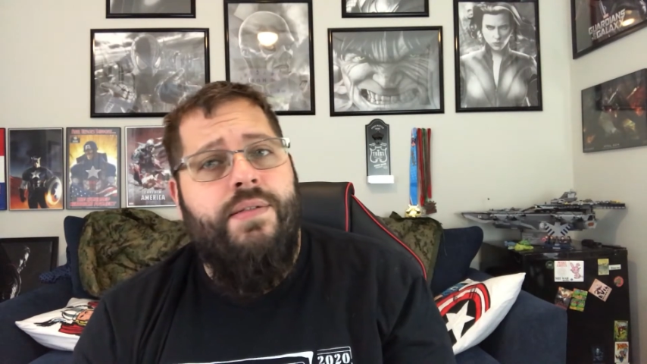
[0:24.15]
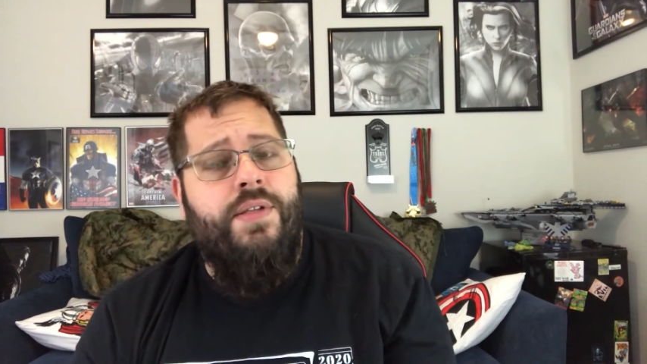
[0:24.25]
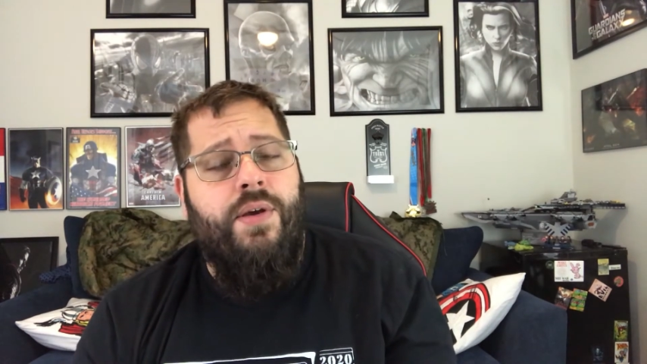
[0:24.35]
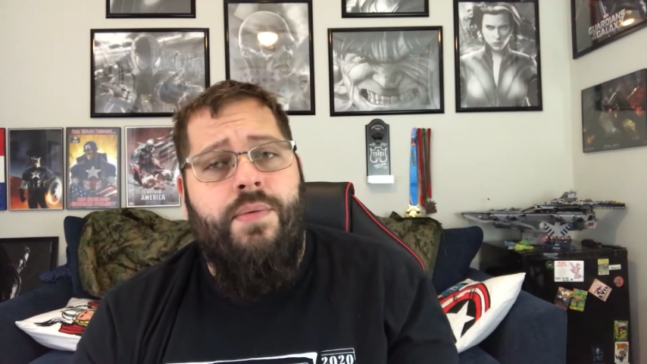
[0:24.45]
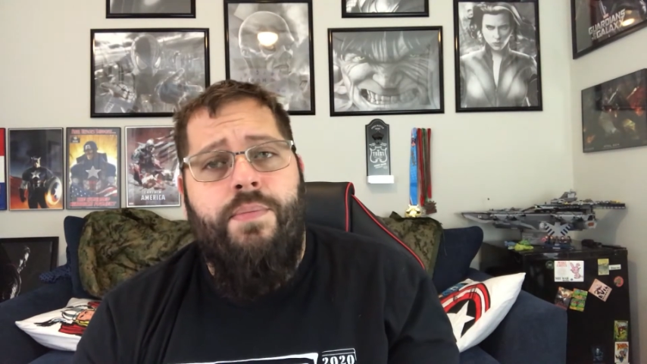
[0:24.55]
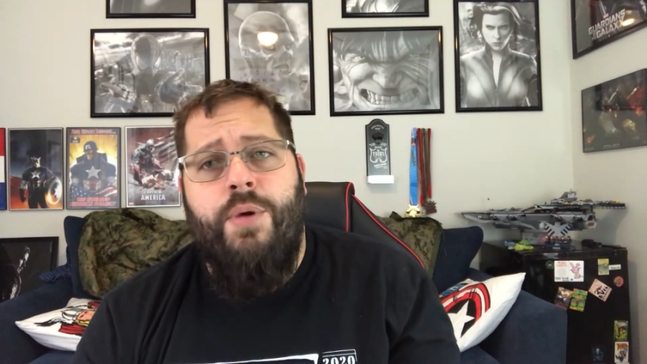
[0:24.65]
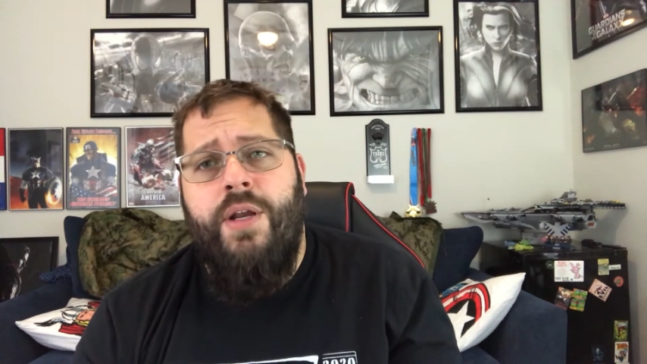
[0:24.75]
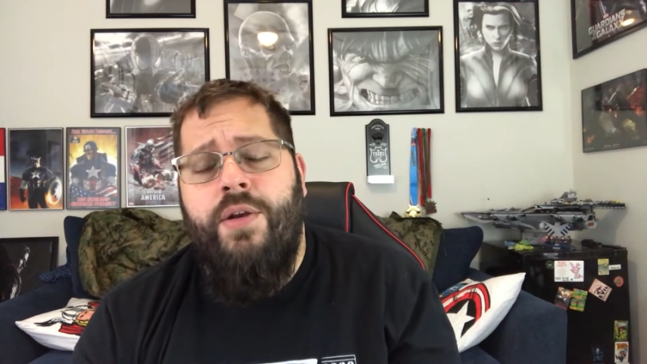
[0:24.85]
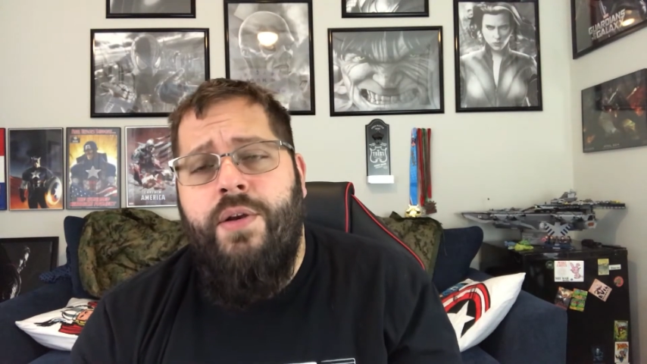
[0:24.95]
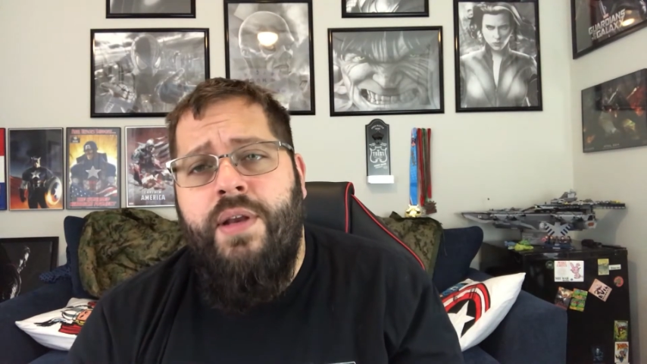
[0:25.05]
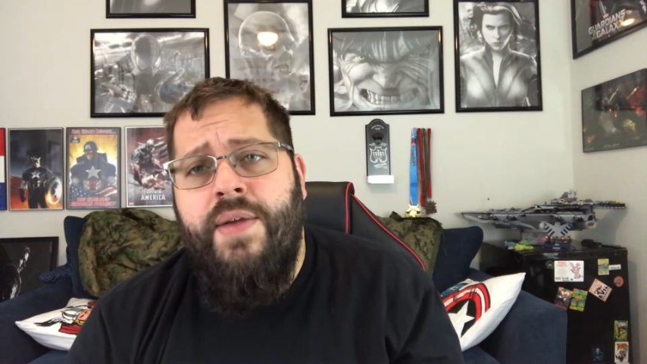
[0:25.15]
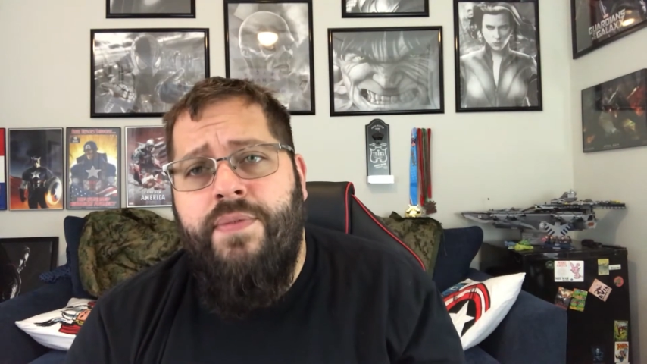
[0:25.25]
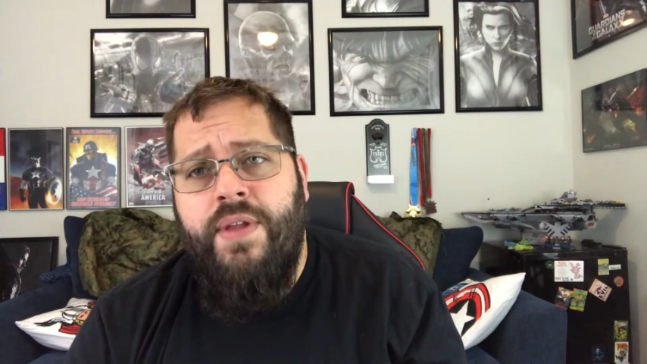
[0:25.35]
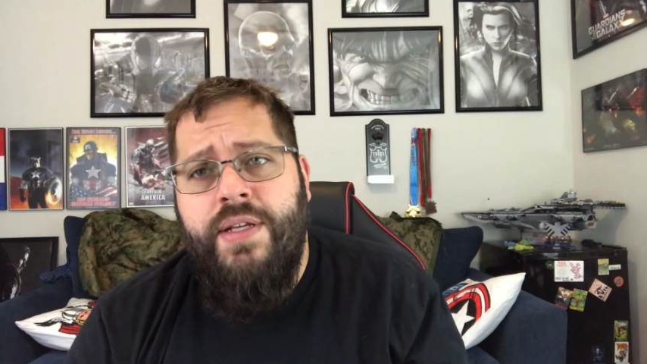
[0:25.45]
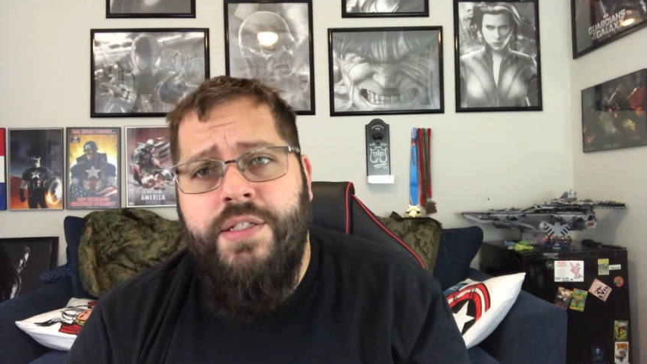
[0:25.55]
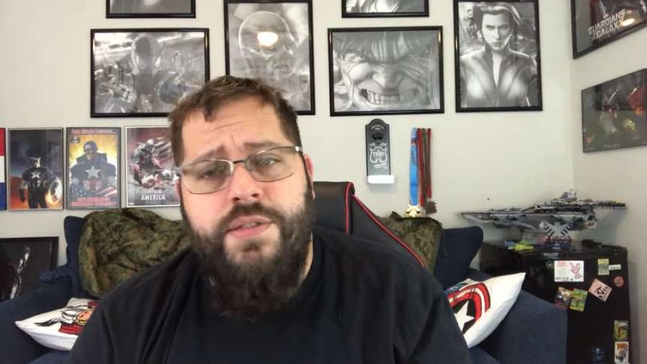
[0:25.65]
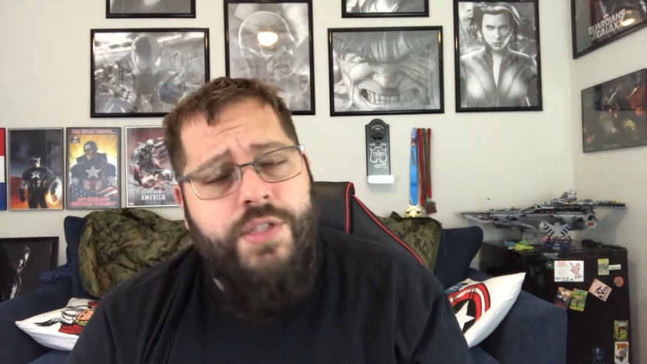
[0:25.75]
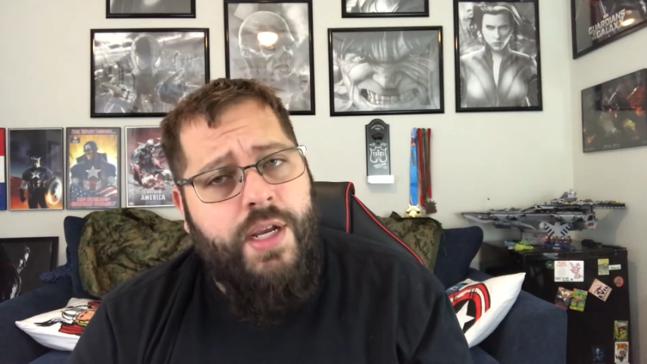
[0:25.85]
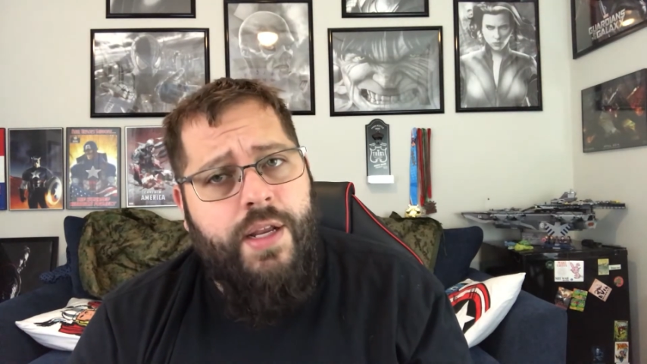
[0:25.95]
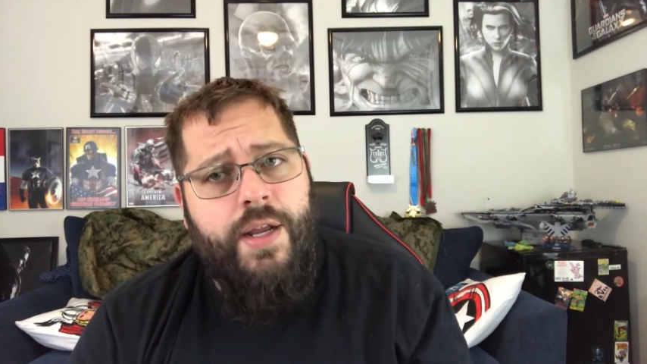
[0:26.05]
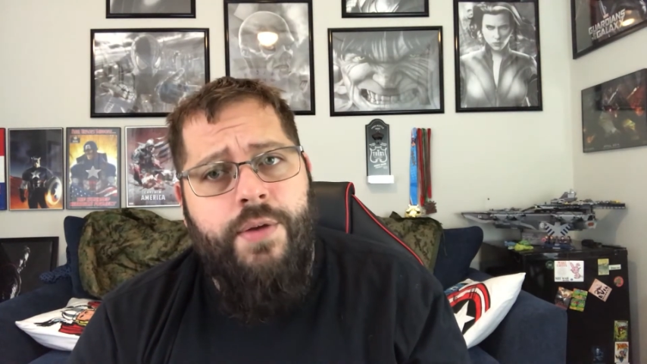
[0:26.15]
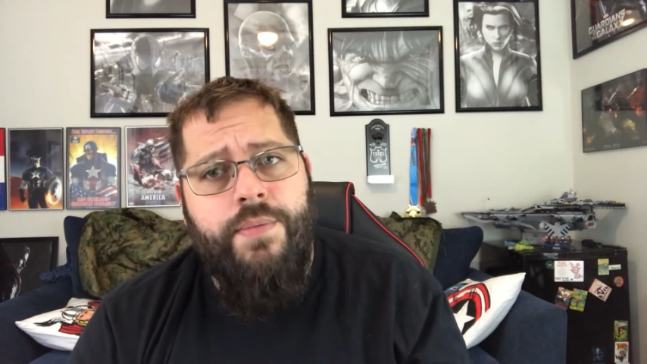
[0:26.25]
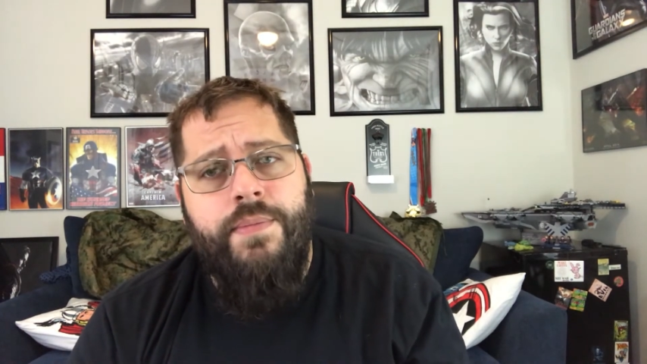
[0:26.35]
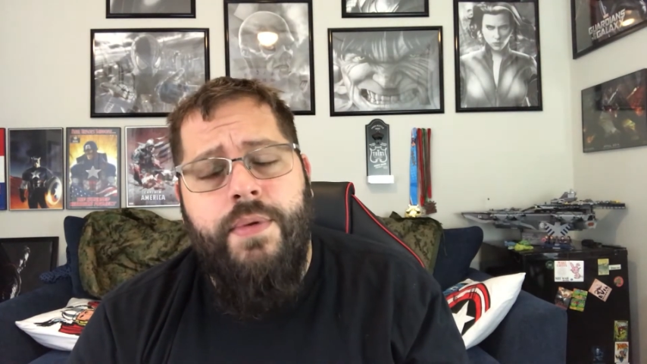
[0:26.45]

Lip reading: So brand new to Netflix, check it out.